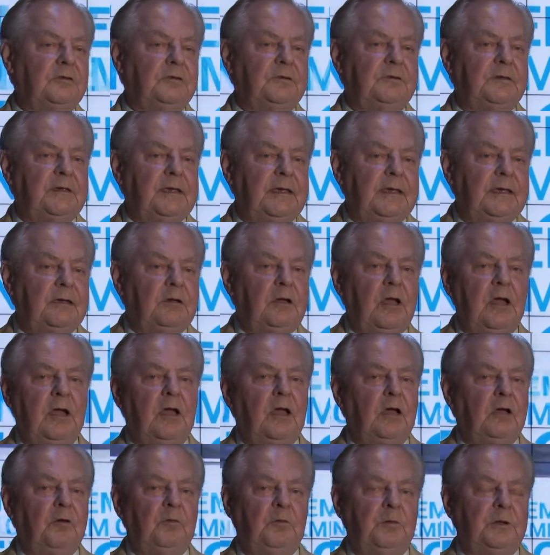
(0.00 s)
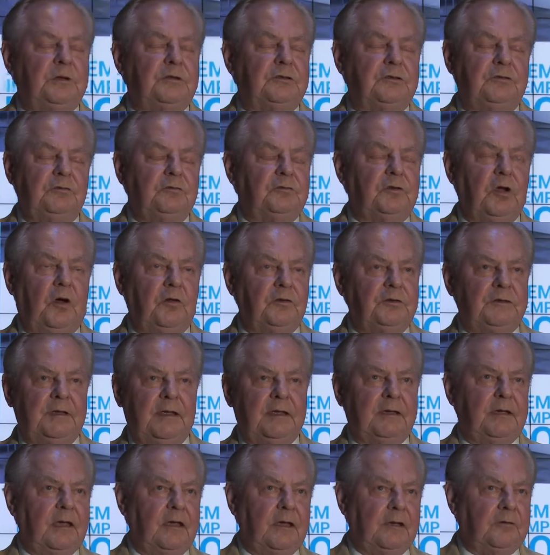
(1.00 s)
you see which you don't
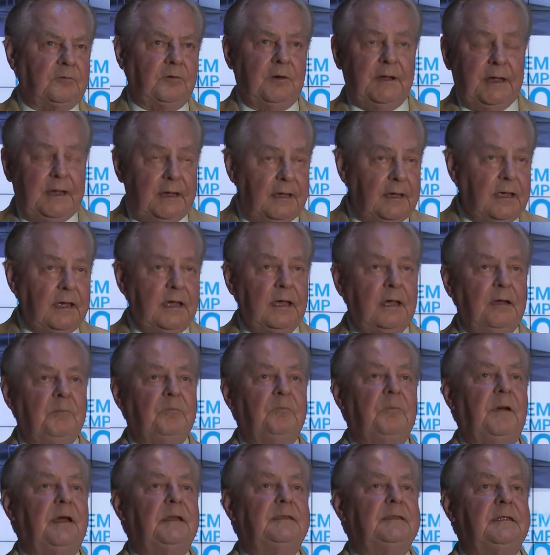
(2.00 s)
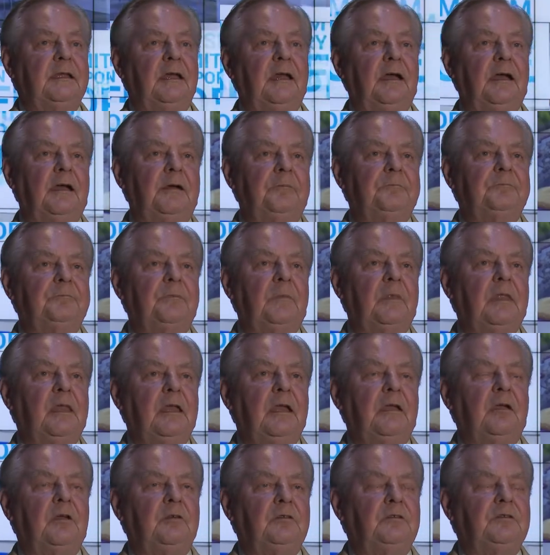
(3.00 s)
agree, but
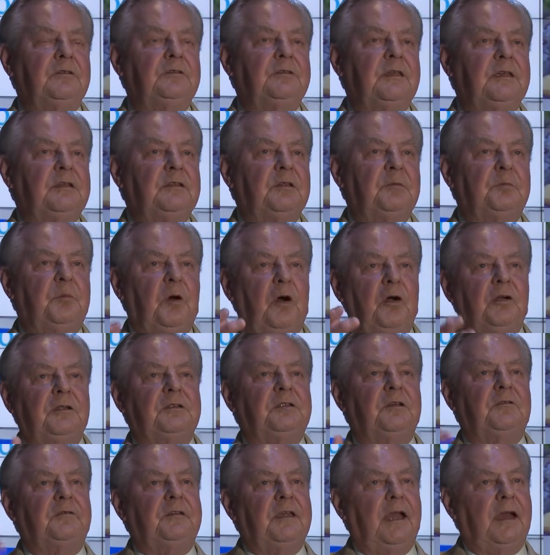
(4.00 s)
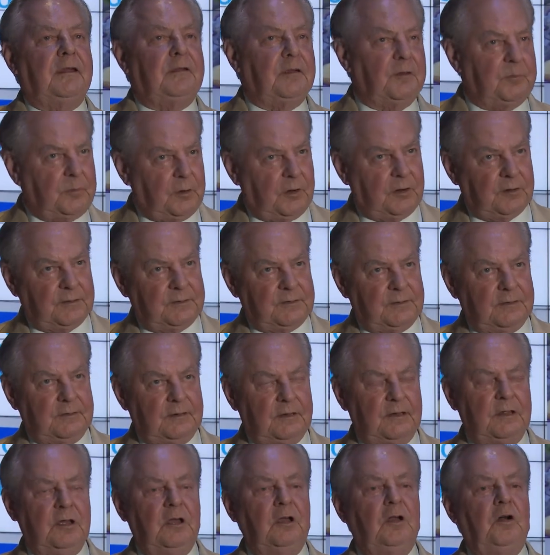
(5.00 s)
you see the point of the other
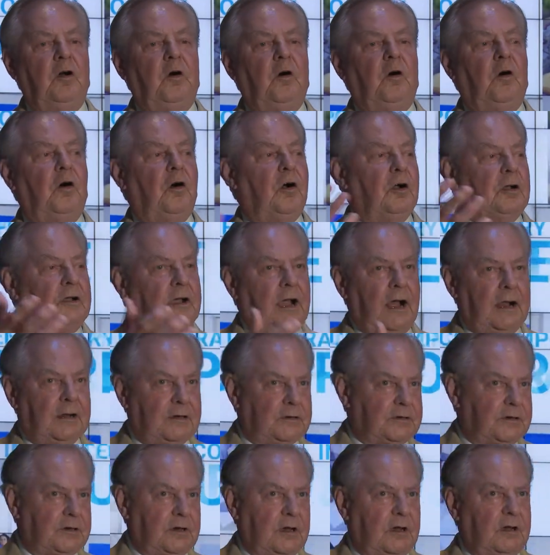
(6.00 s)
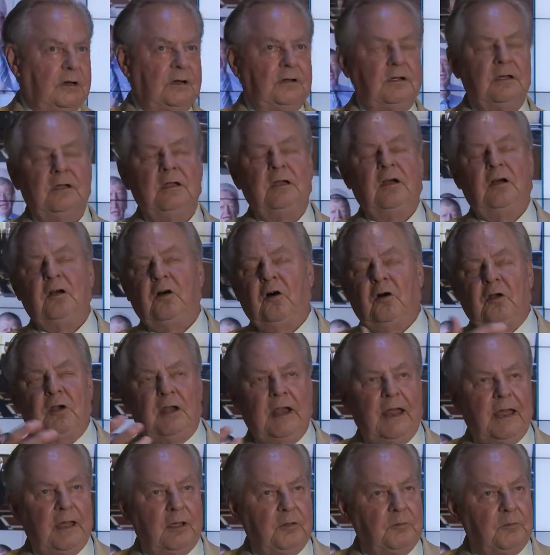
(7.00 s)
person, or culture, or
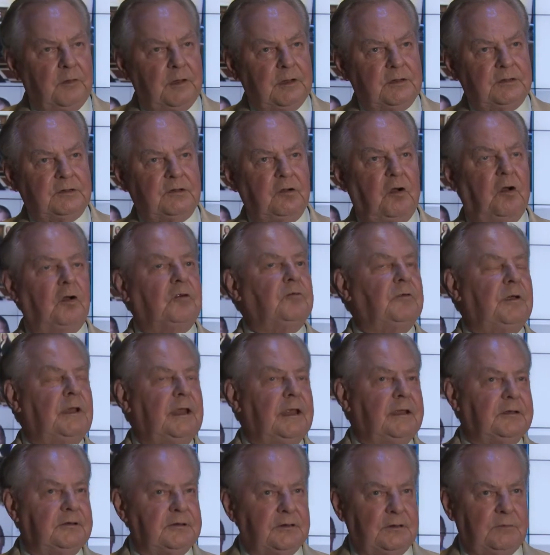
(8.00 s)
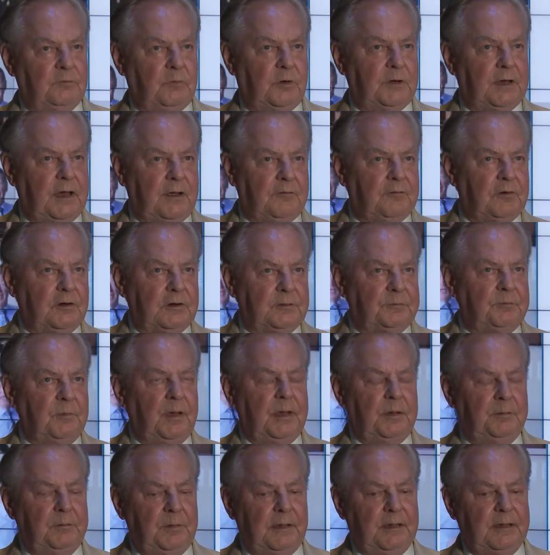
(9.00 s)
language, or religion, whatever it
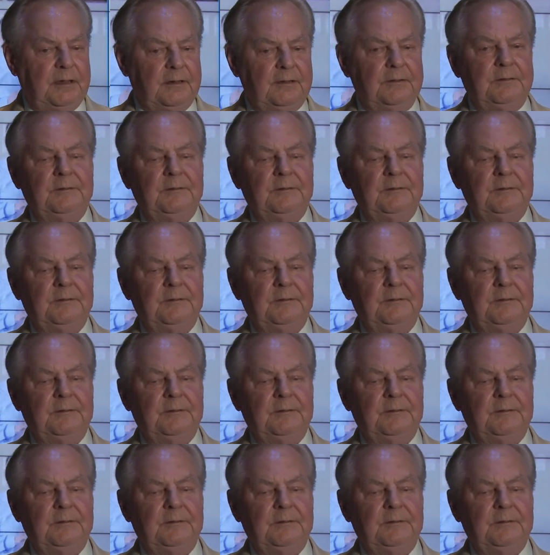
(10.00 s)
may be.